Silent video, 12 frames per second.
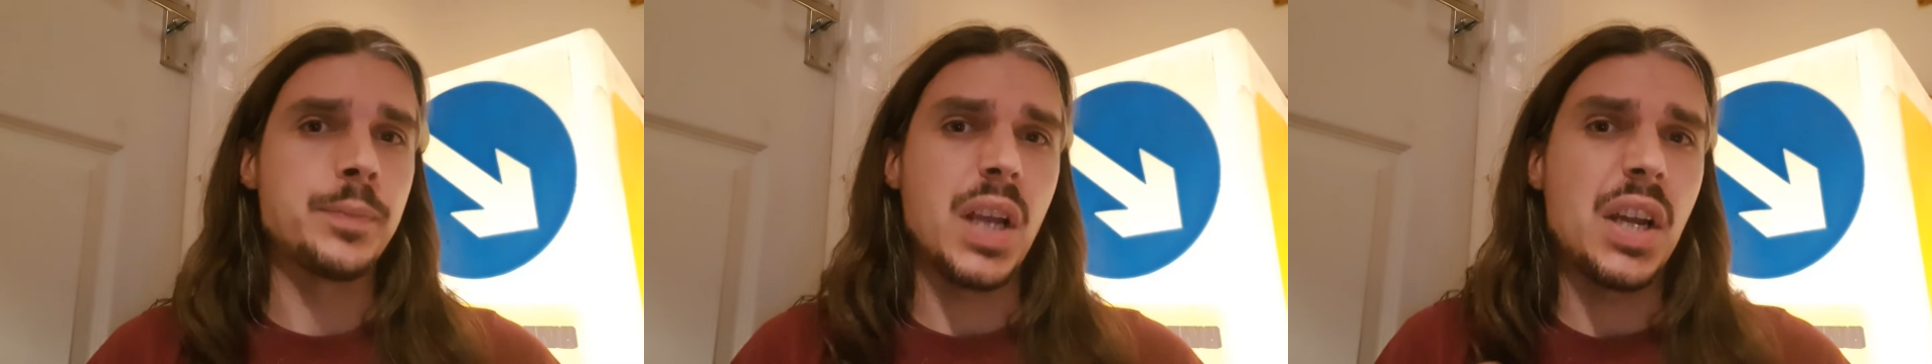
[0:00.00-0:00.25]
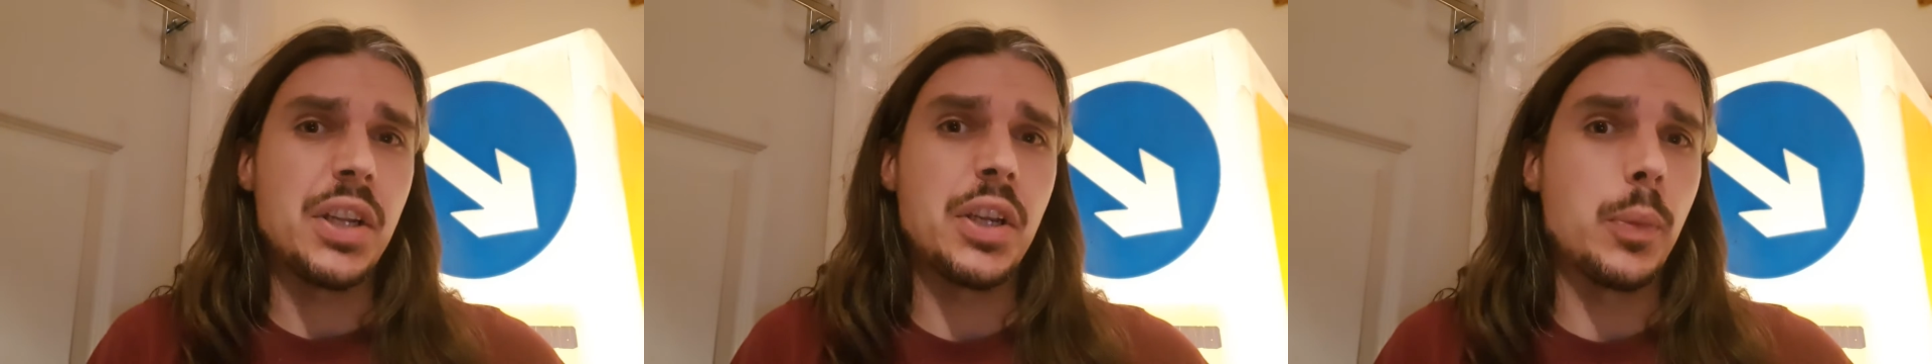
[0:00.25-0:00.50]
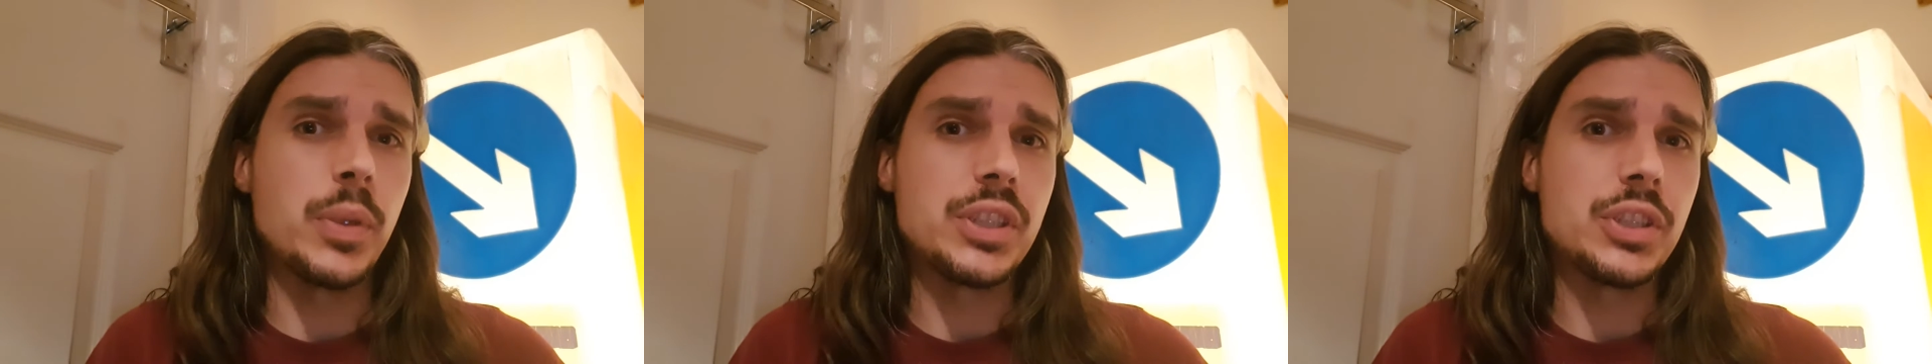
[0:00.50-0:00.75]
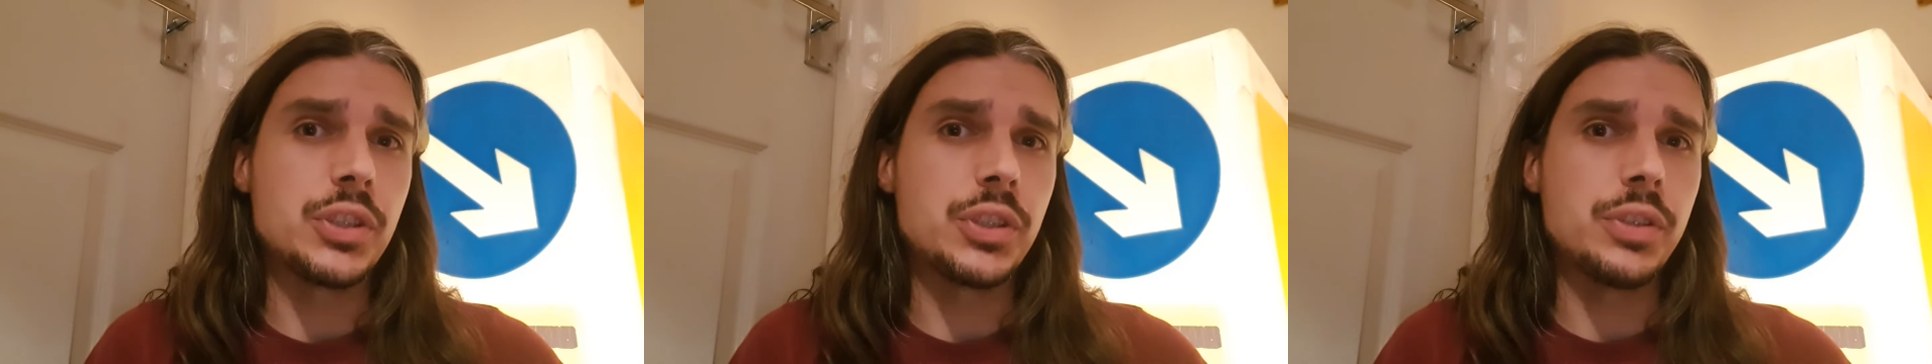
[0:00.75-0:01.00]
I don't know which is
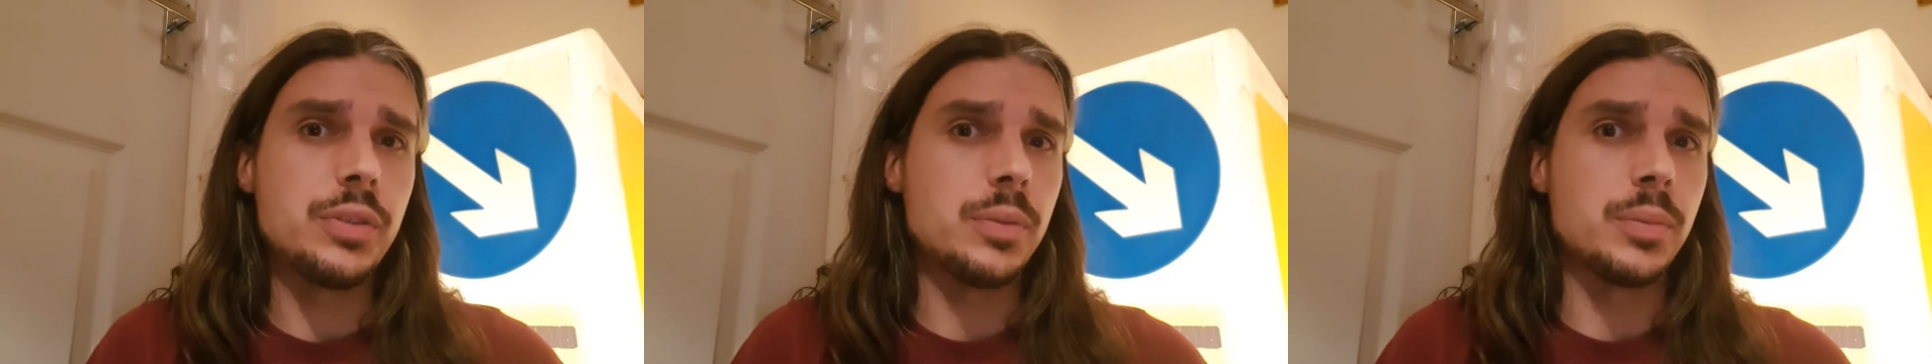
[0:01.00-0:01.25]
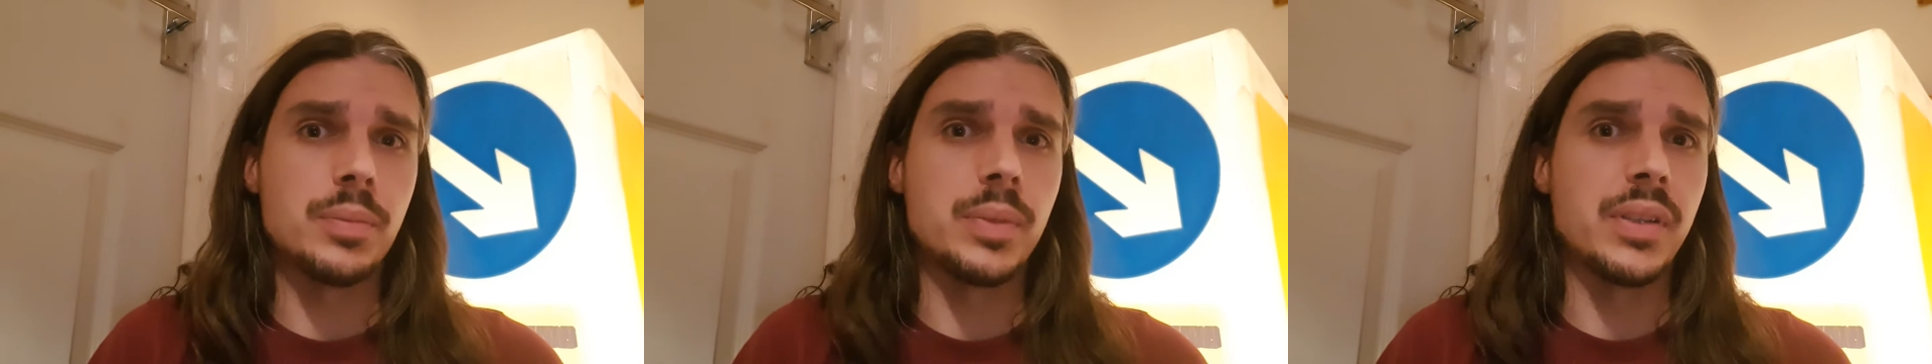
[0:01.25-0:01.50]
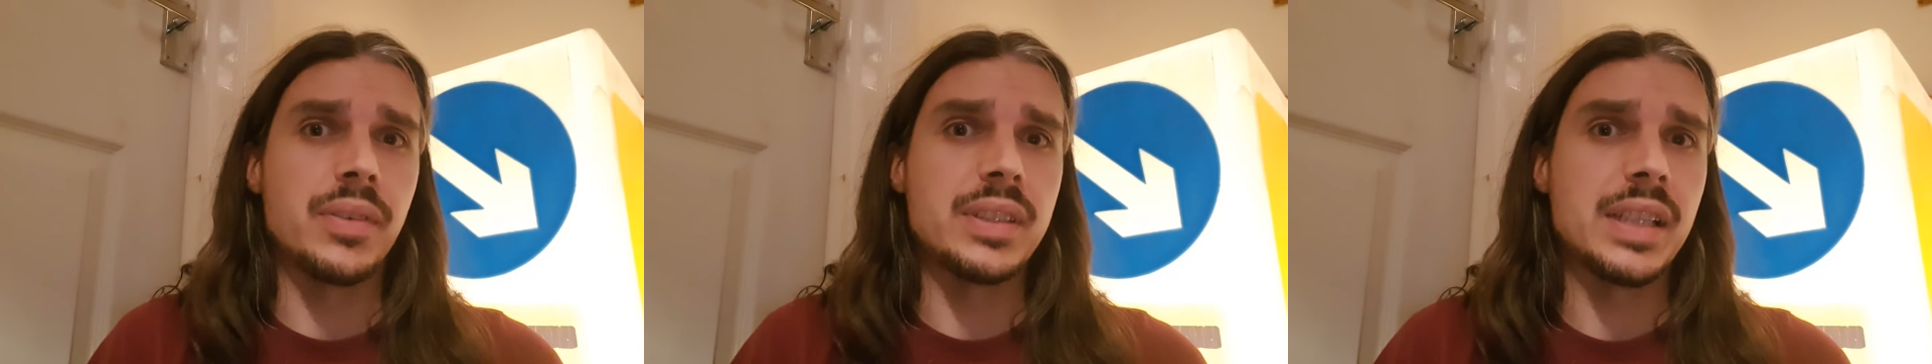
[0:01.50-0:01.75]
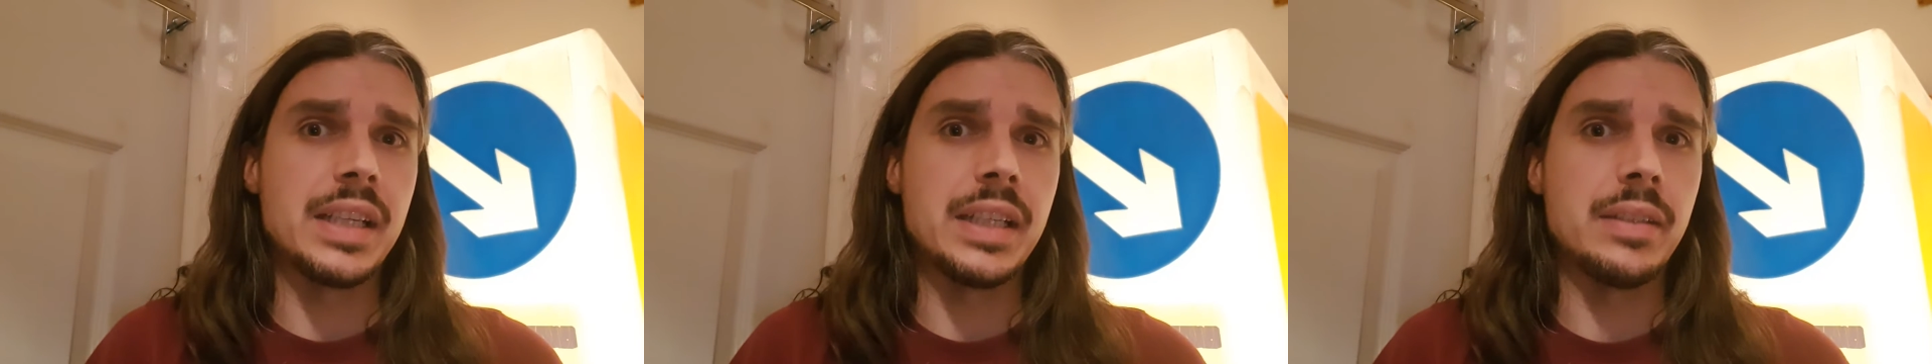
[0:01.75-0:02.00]
true, or whether it's
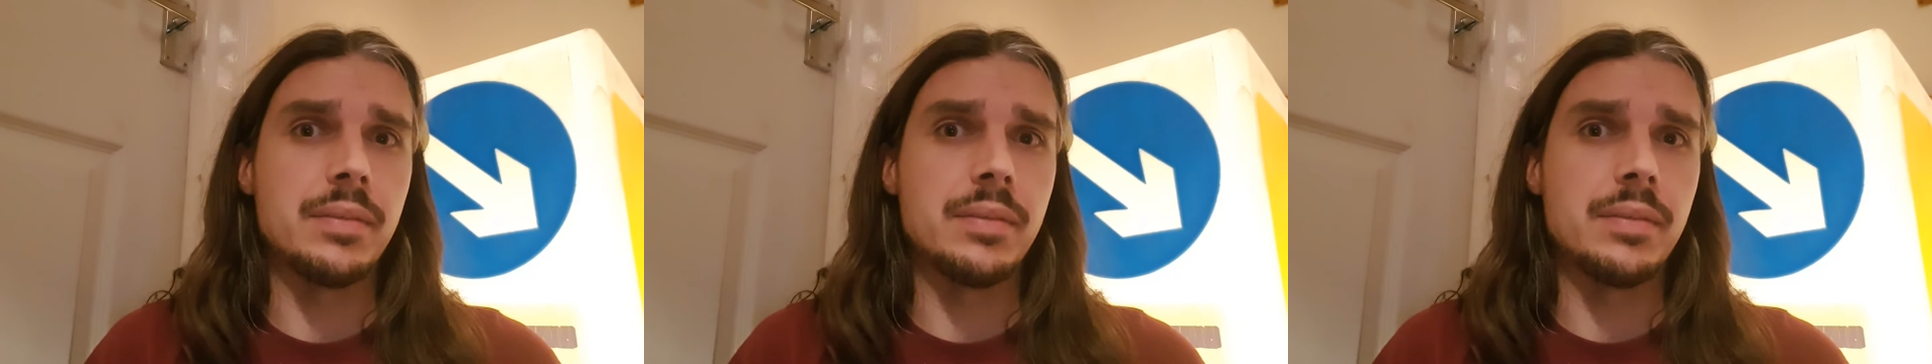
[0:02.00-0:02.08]
any